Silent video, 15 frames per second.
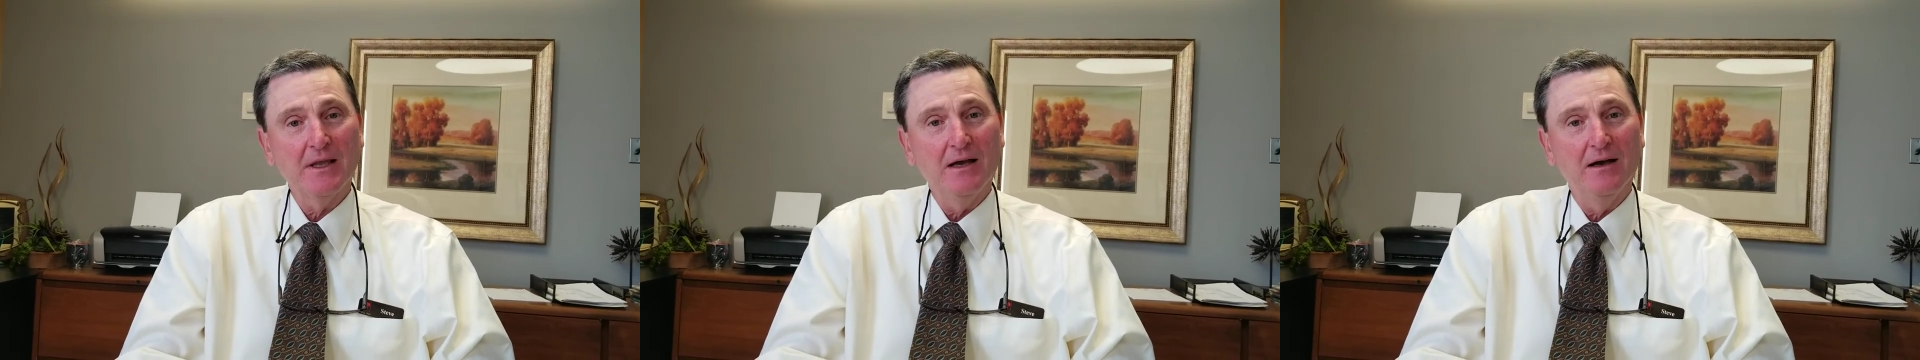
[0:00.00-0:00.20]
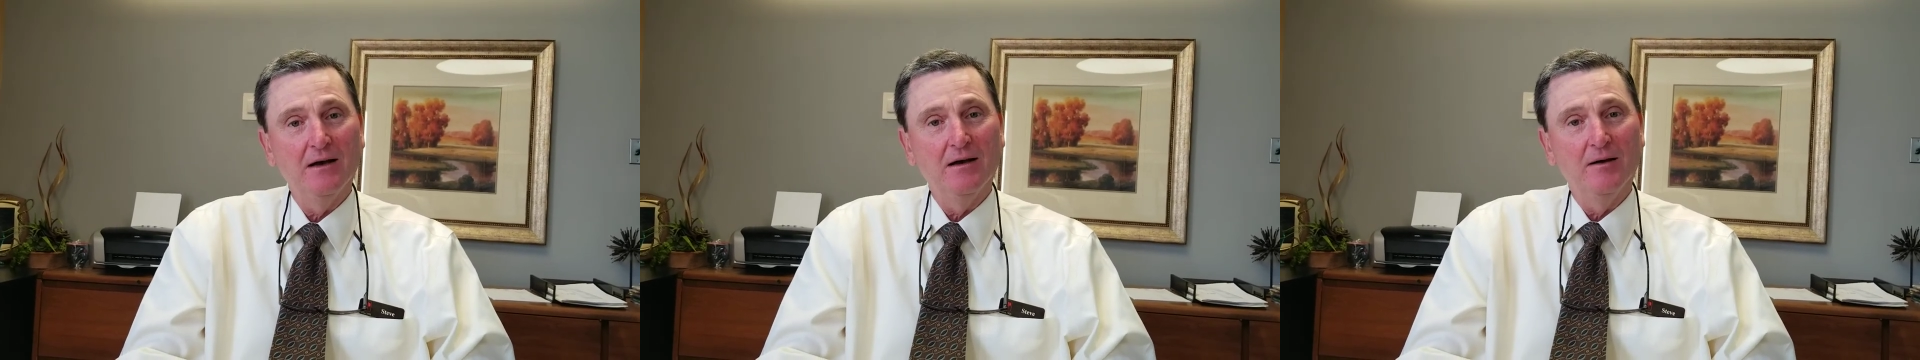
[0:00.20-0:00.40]

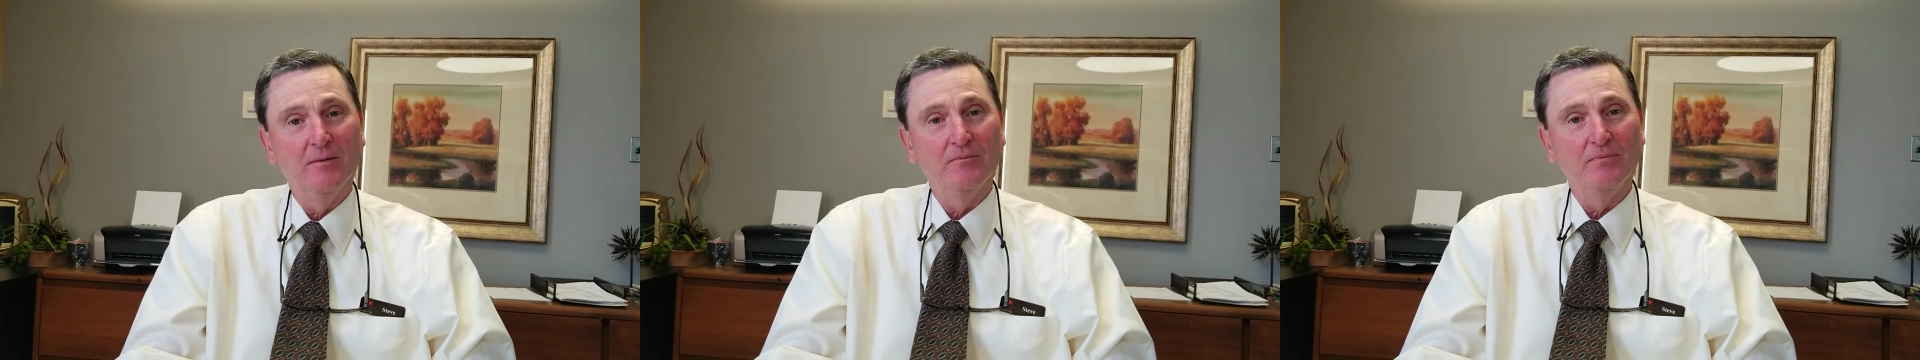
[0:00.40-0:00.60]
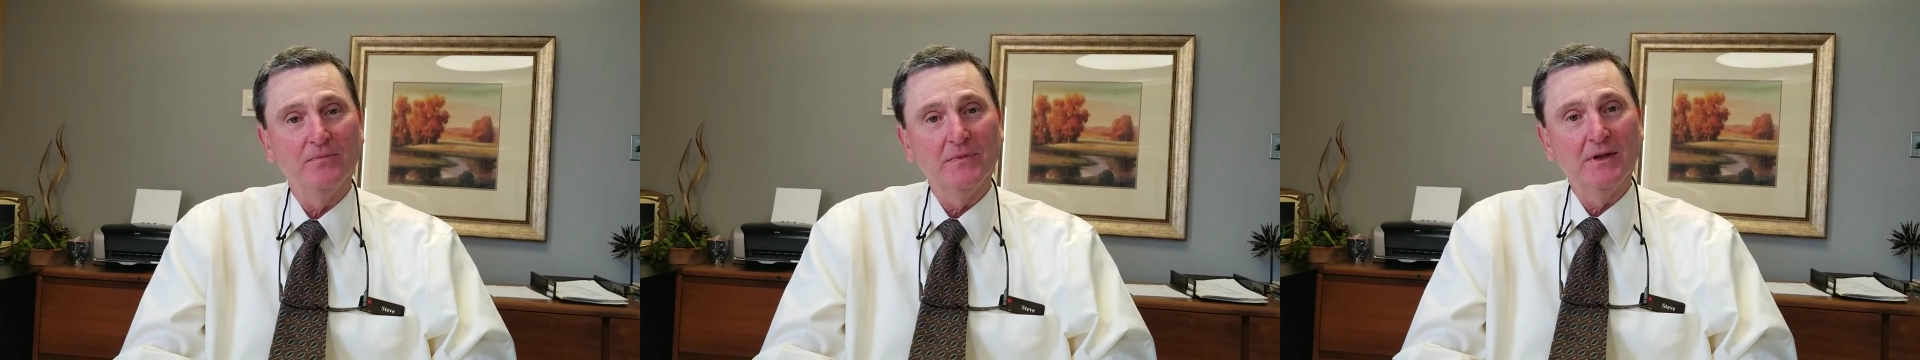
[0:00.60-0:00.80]

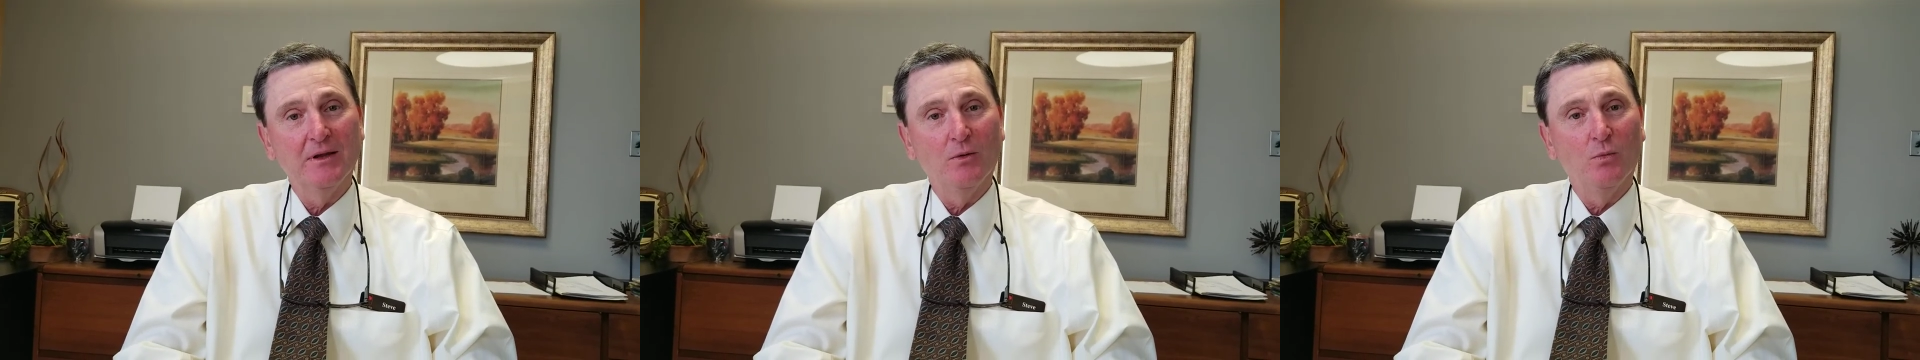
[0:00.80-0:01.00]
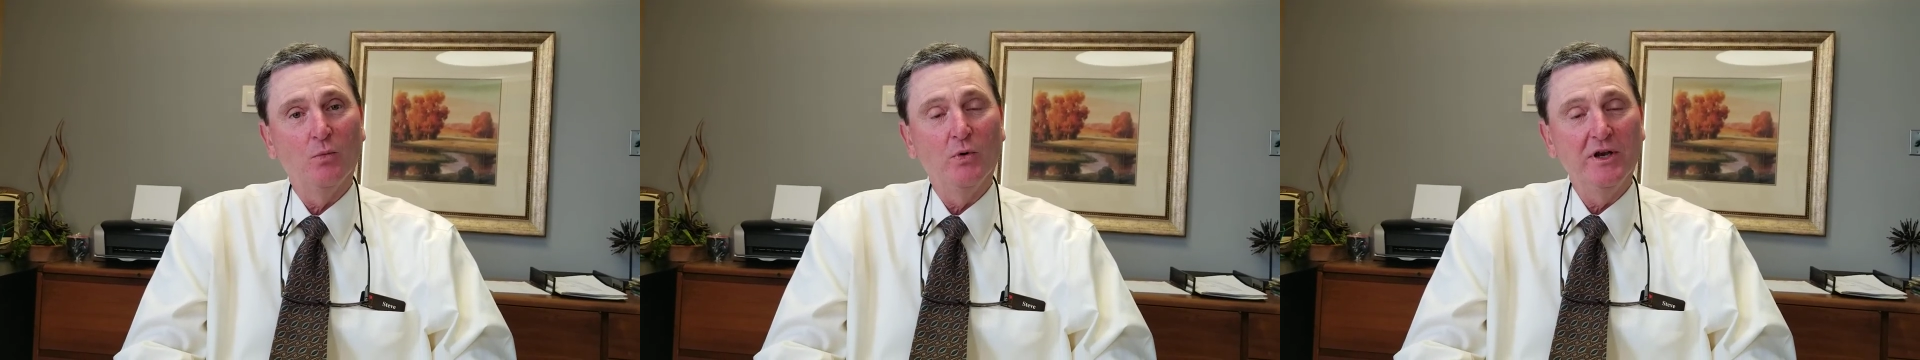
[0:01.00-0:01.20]
Um,
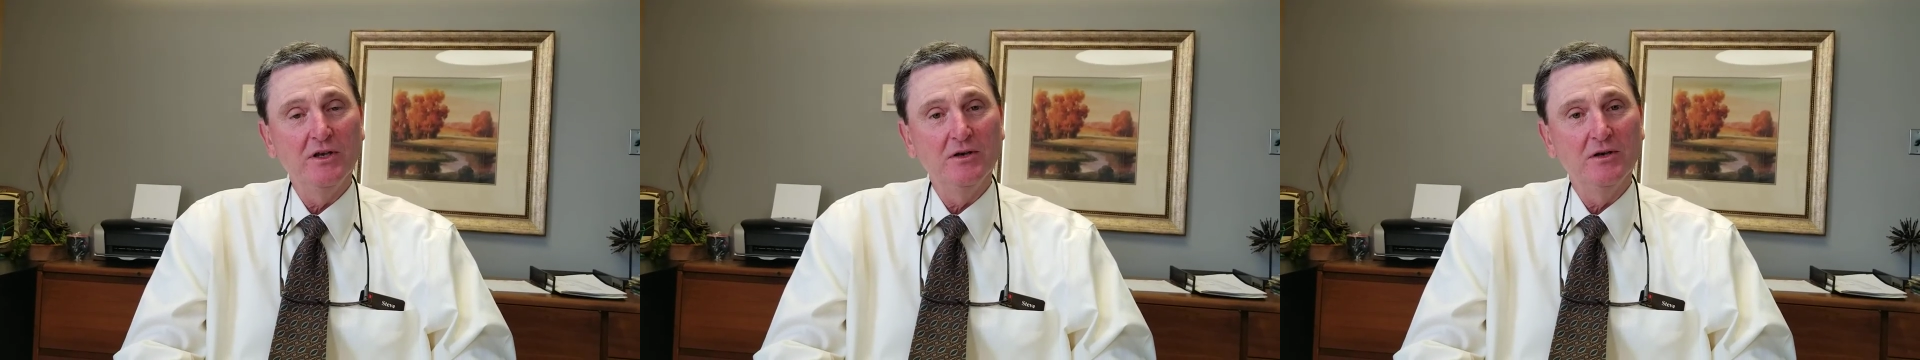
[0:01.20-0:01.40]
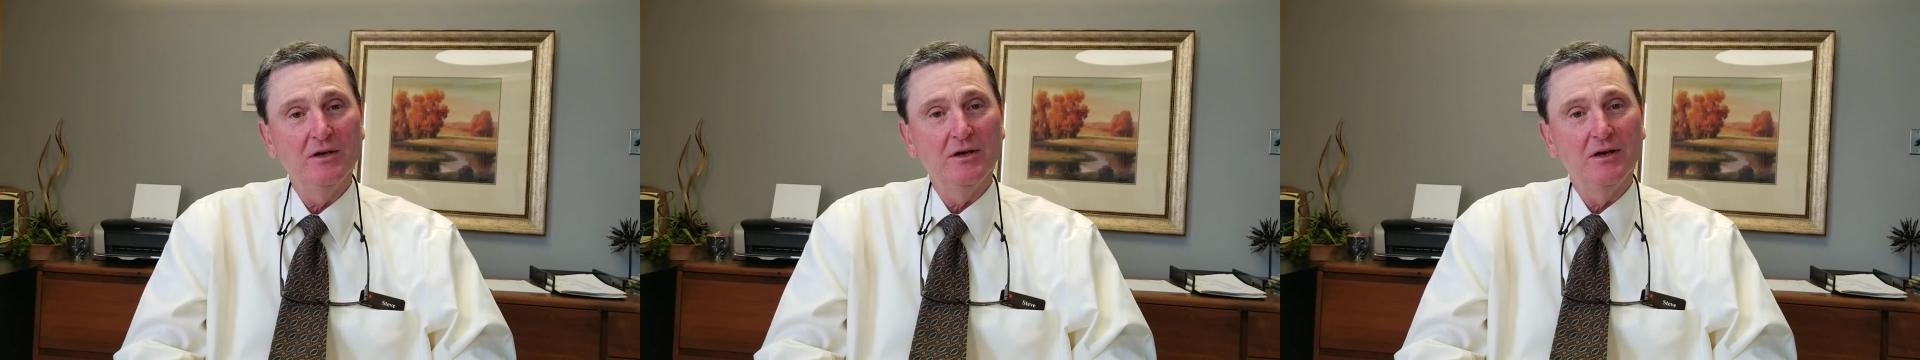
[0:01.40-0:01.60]

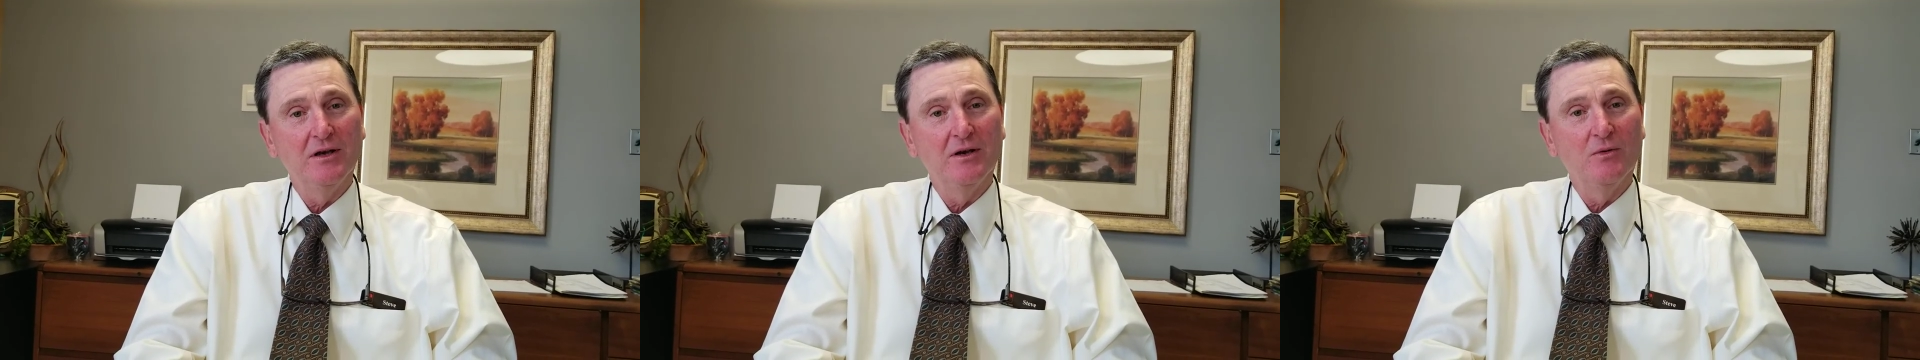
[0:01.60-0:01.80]
when,